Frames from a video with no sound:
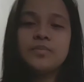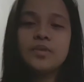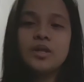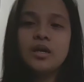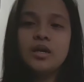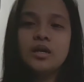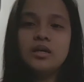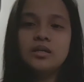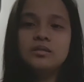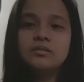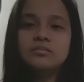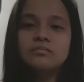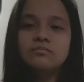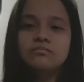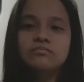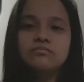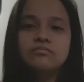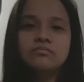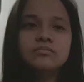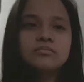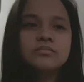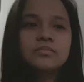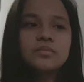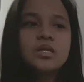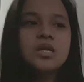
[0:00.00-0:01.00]

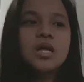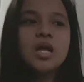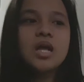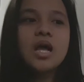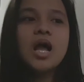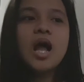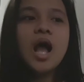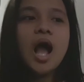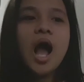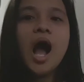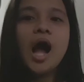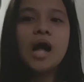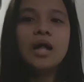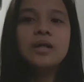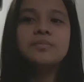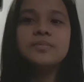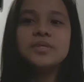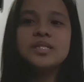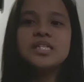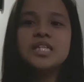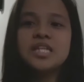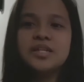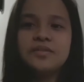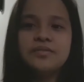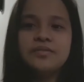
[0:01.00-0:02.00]
Um, I'll be
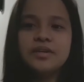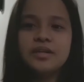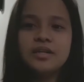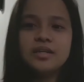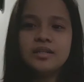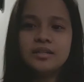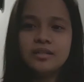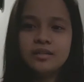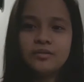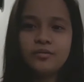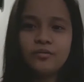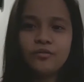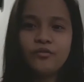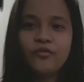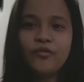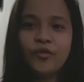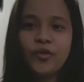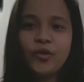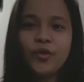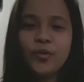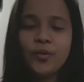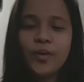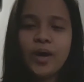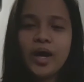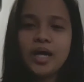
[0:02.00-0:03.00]
saving it for
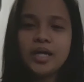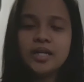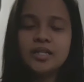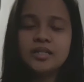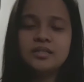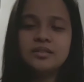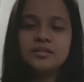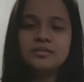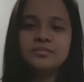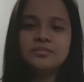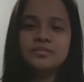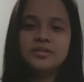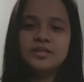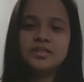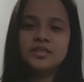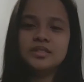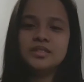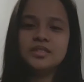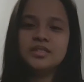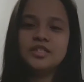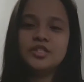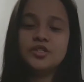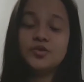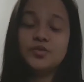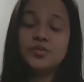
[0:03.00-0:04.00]
a while
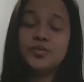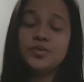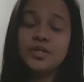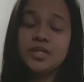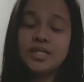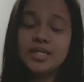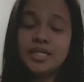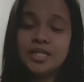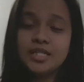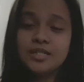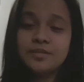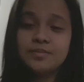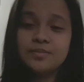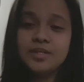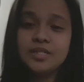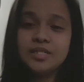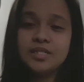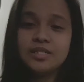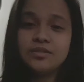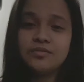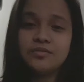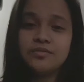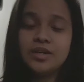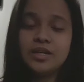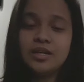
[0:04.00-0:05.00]
because it's really
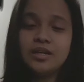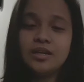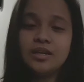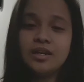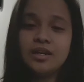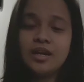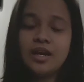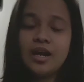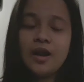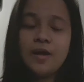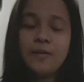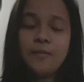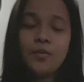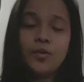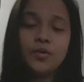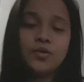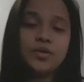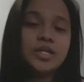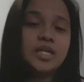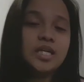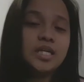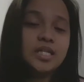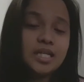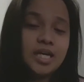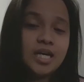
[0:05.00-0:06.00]
expensive and I'm only
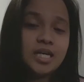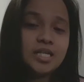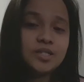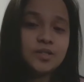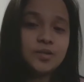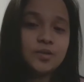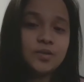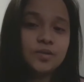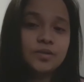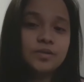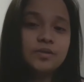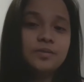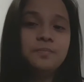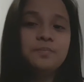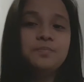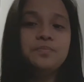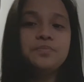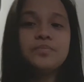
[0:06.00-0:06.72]
at high school.